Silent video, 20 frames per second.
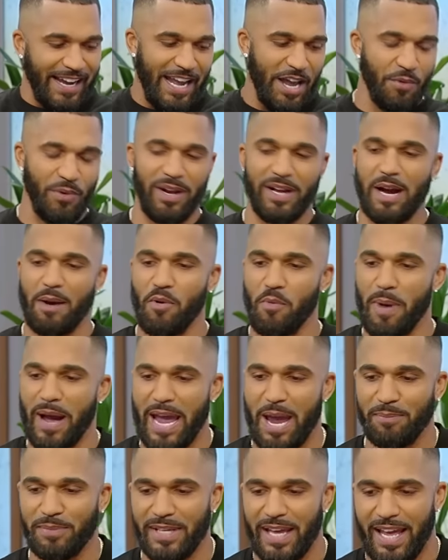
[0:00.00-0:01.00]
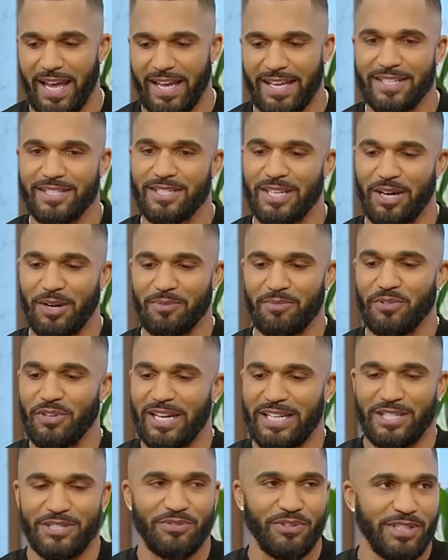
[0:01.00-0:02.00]
I didn't want to come with my empty hands, so you
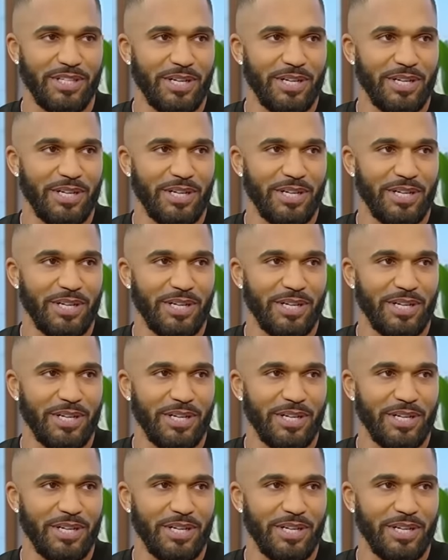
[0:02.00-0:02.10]
know this is for